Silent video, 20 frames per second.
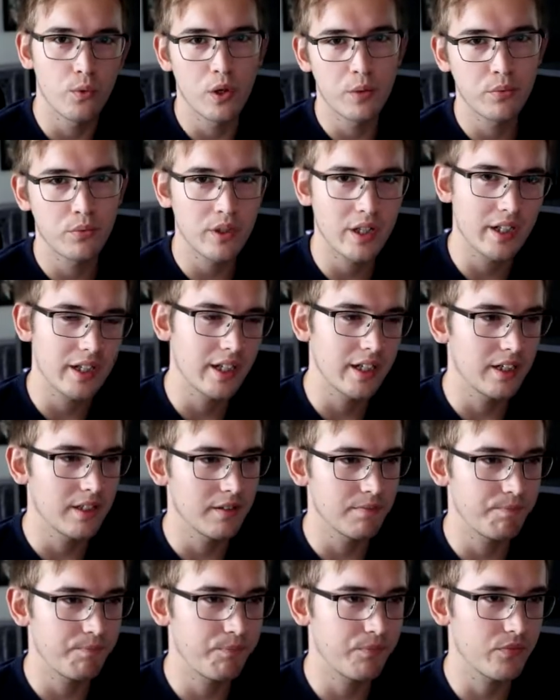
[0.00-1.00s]
website
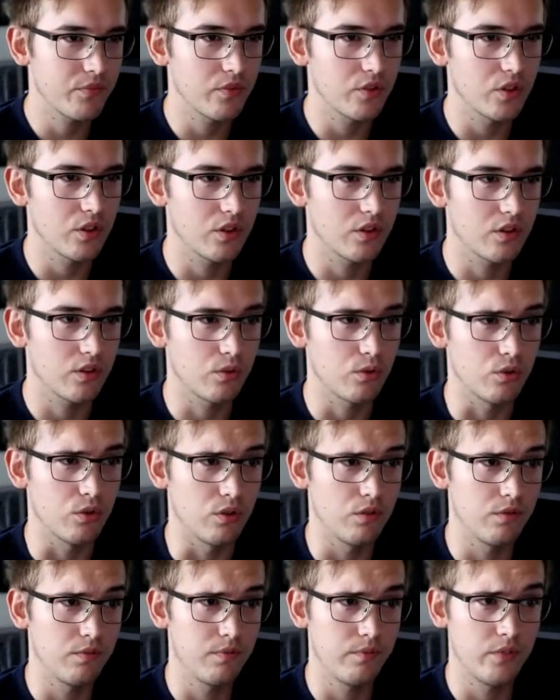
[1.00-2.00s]
again,
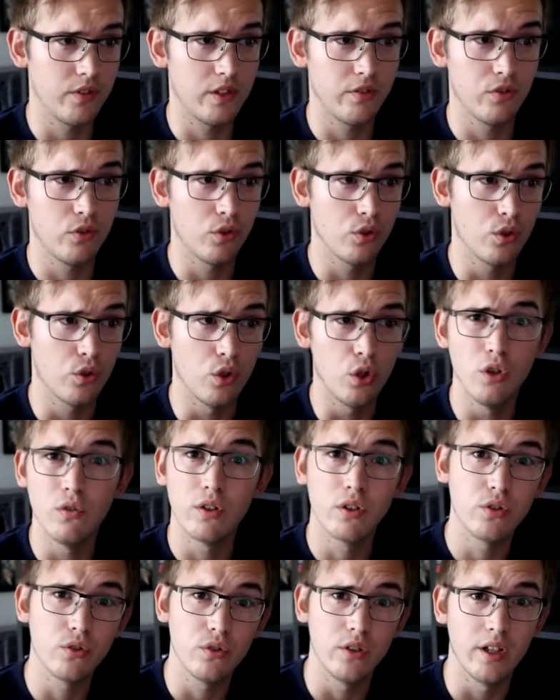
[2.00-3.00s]
or if you go over
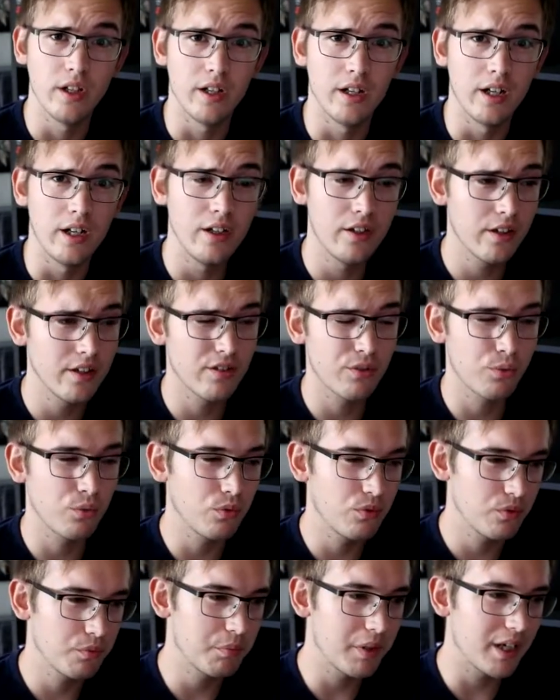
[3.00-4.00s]
to their other
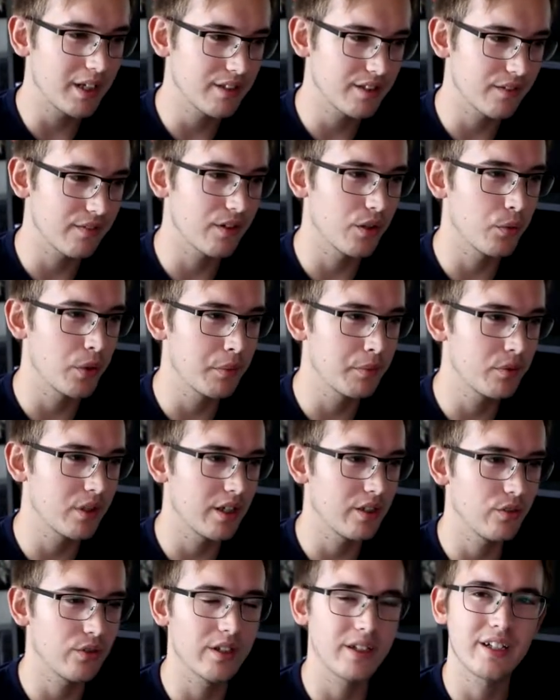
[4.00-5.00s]
parts of their
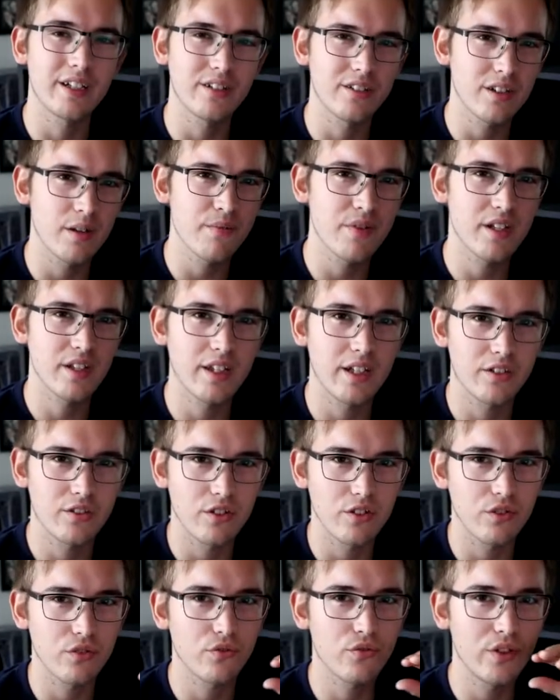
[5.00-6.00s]
website, you can get something that
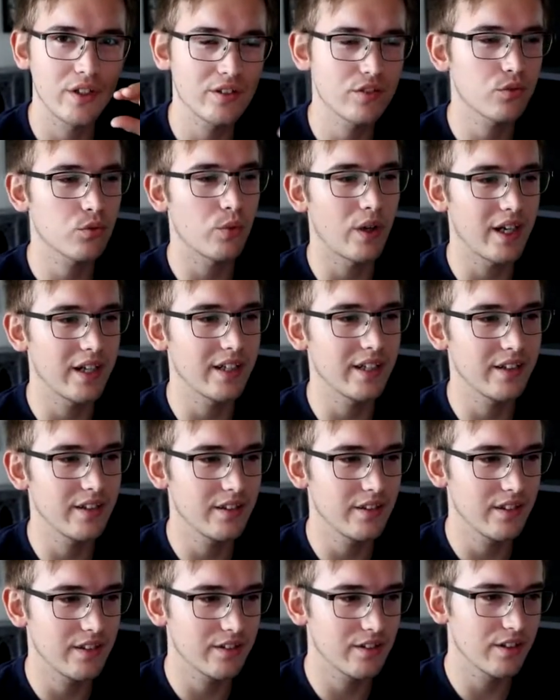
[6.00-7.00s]
just fits right
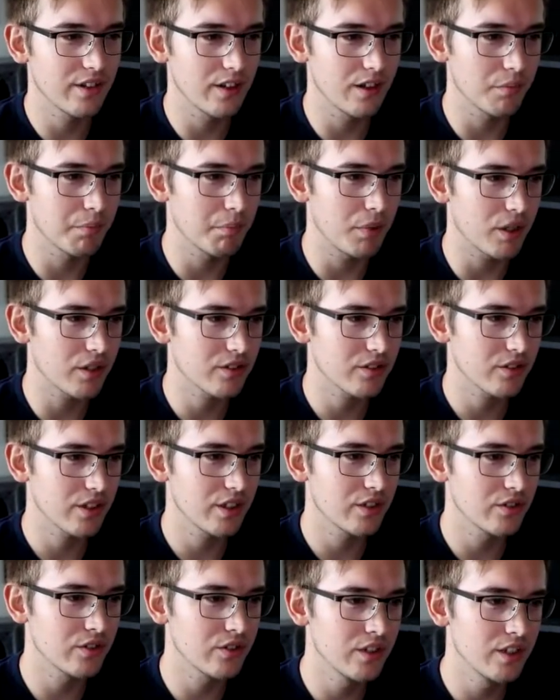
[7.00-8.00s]
in this little box
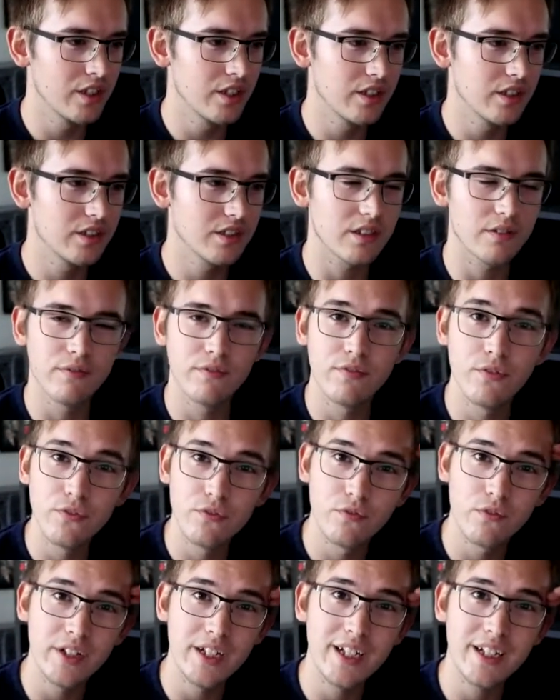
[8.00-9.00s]
here. Some
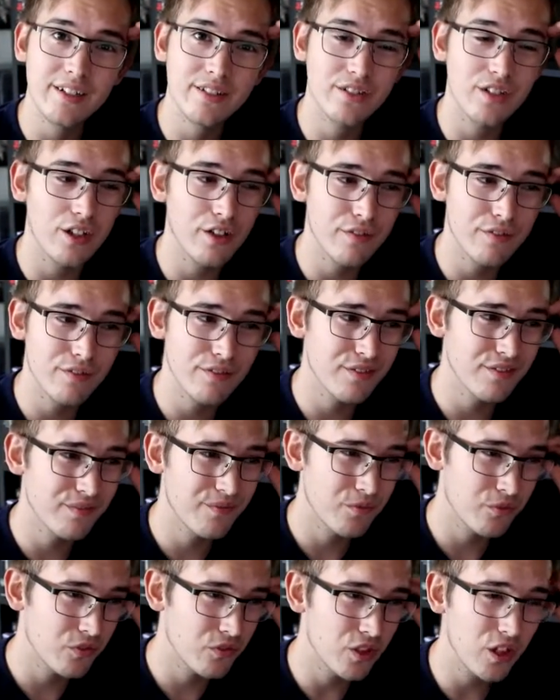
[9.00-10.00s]
feeding stuff,
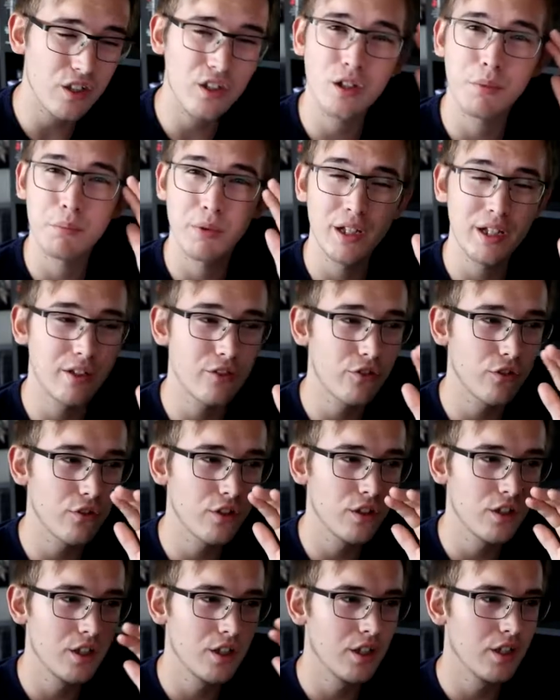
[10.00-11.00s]
not completely sure,
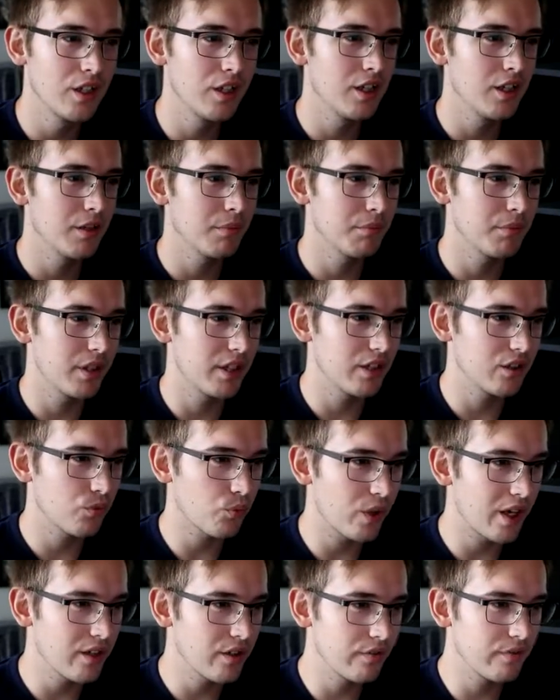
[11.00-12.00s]
but it's
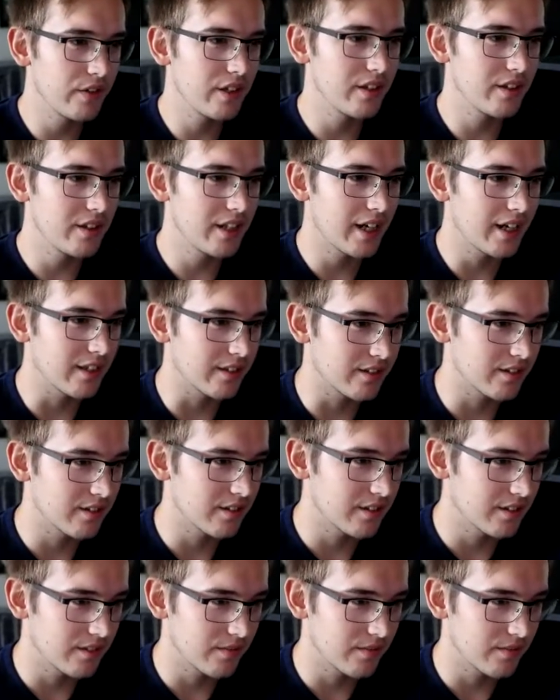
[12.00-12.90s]
where you feed the ants,